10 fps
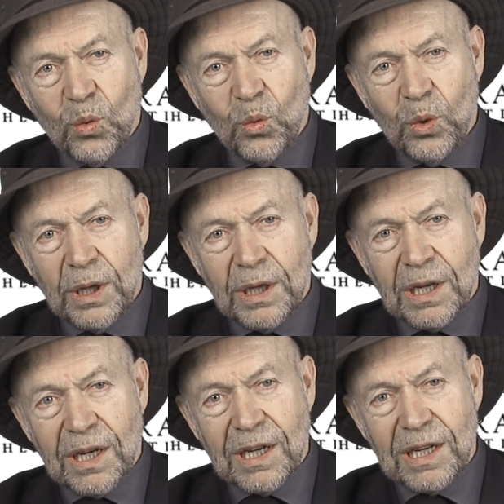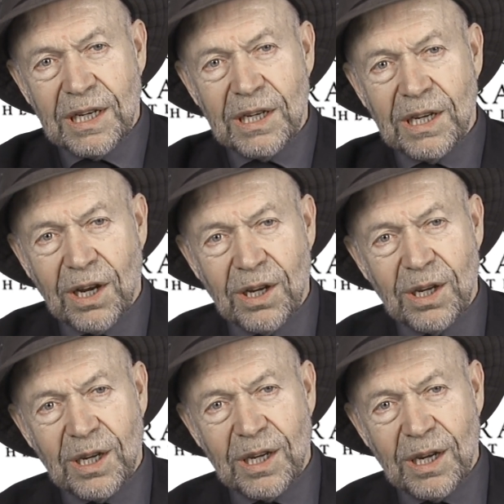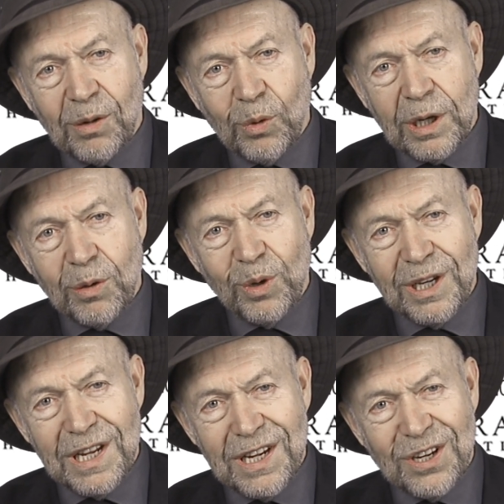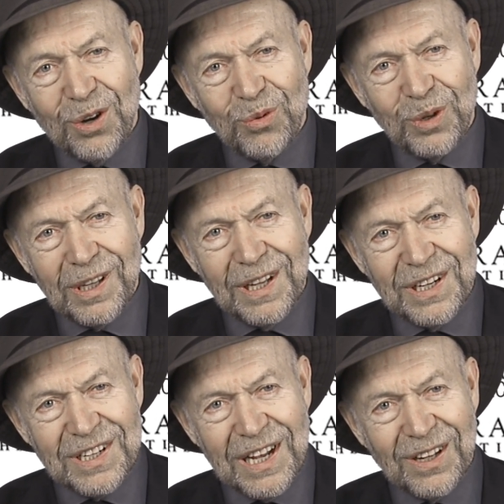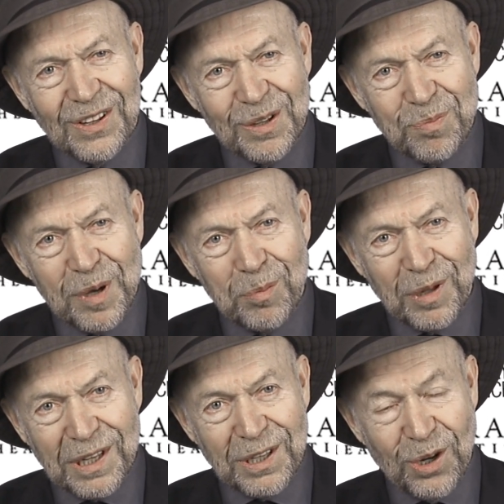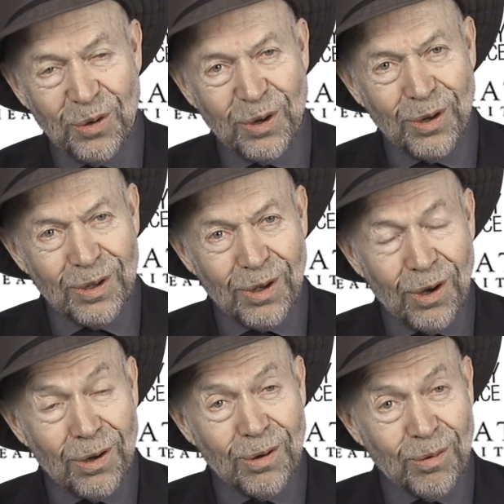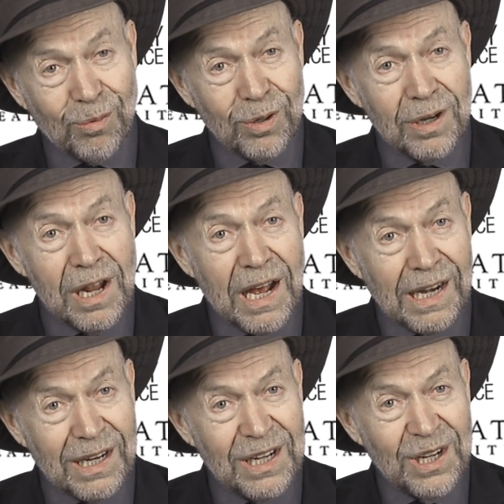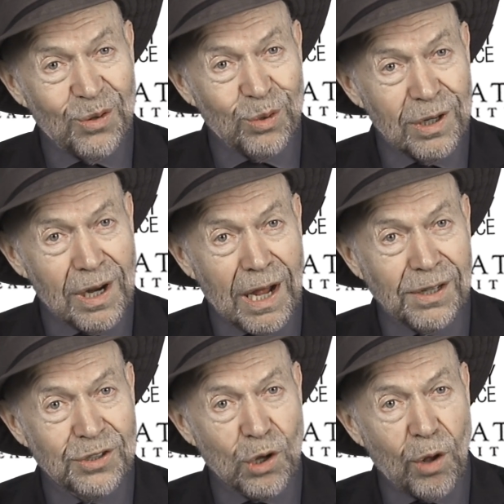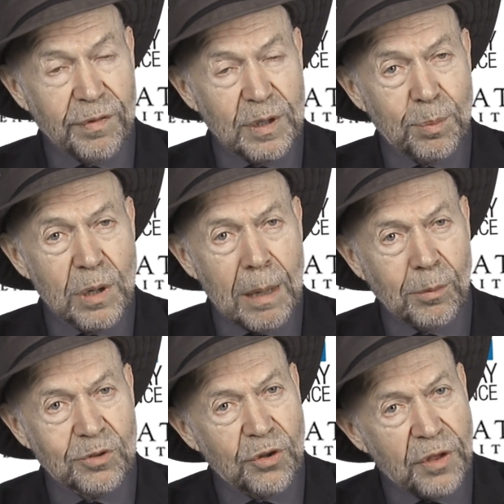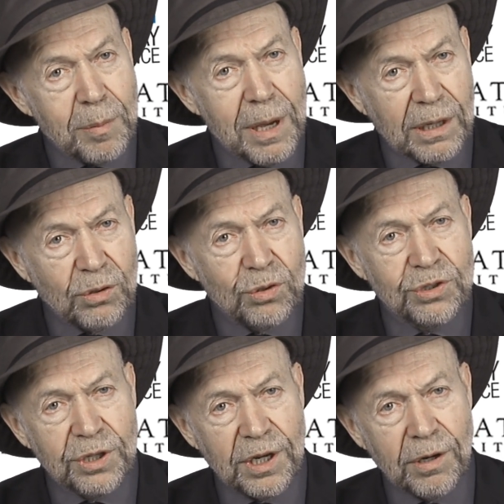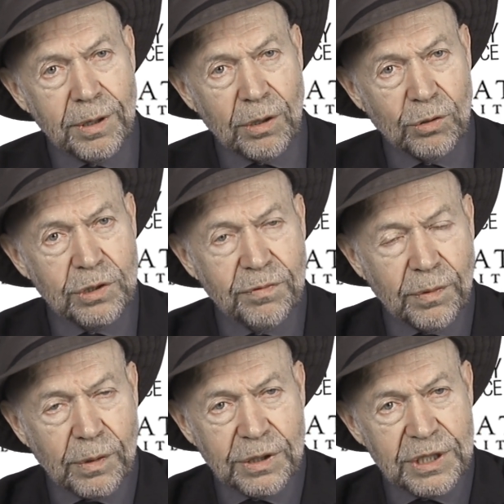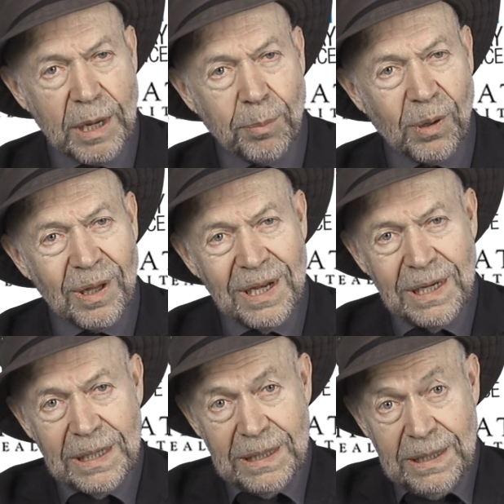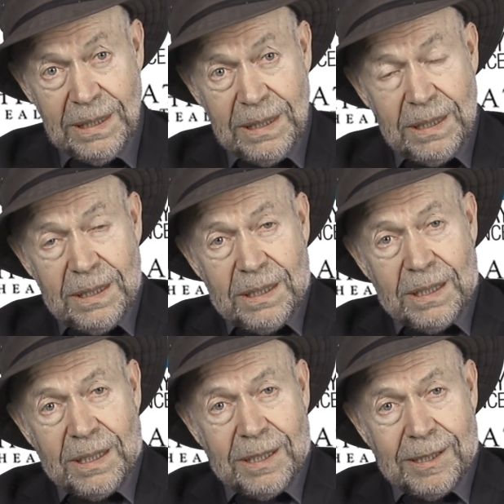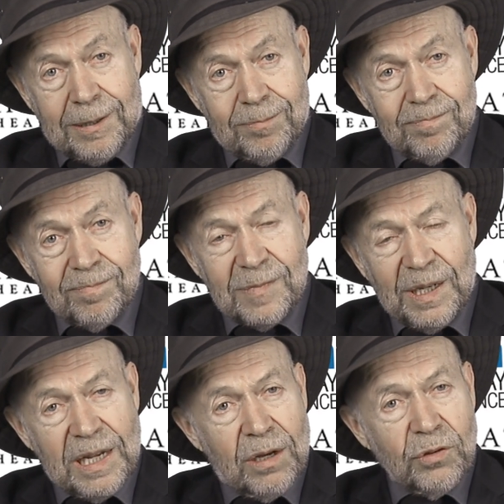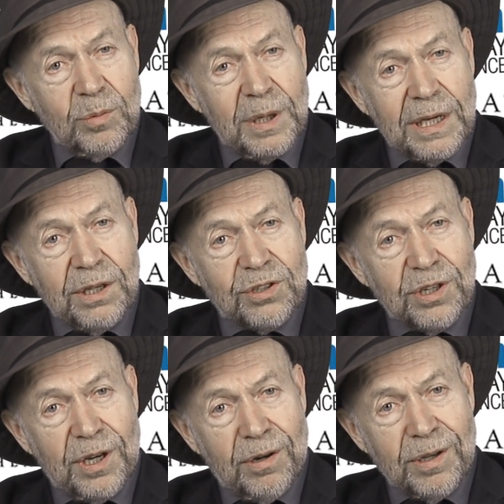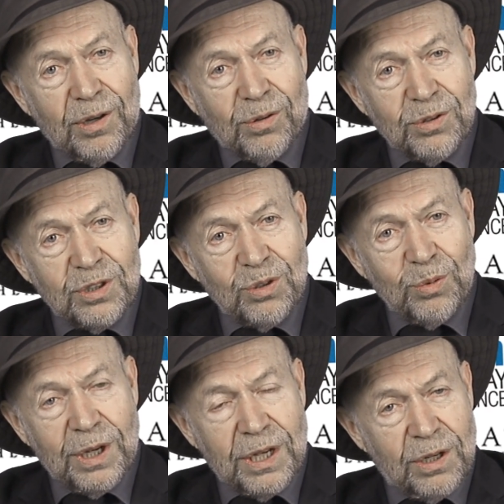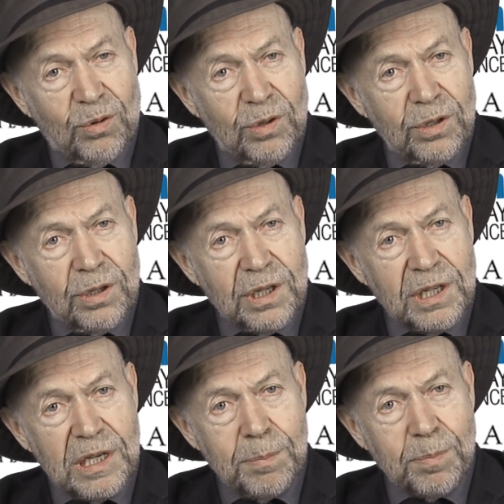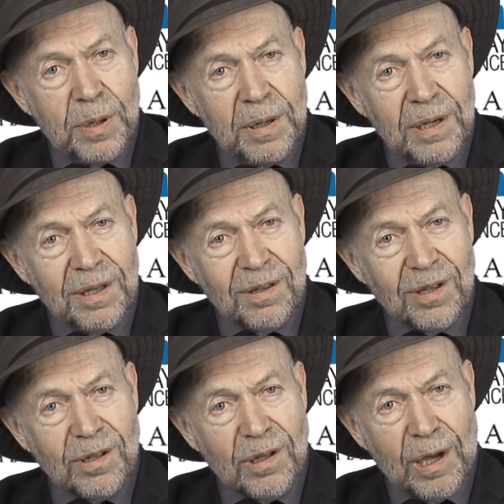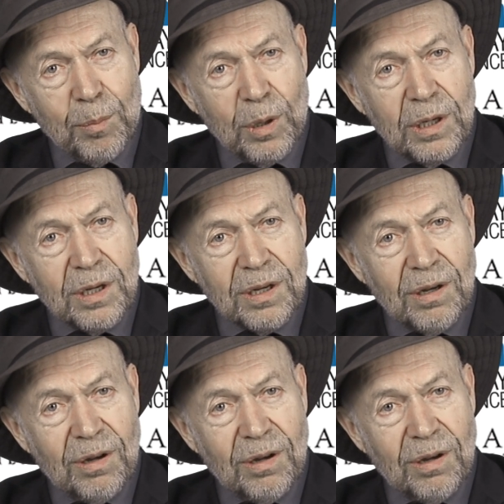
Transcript: we, we, we need to really tell the public, you know, oh, we're not, we're not solving the problem. So they make new scenarios, for example. Uh, and now they're making scenarios in order to keep the climate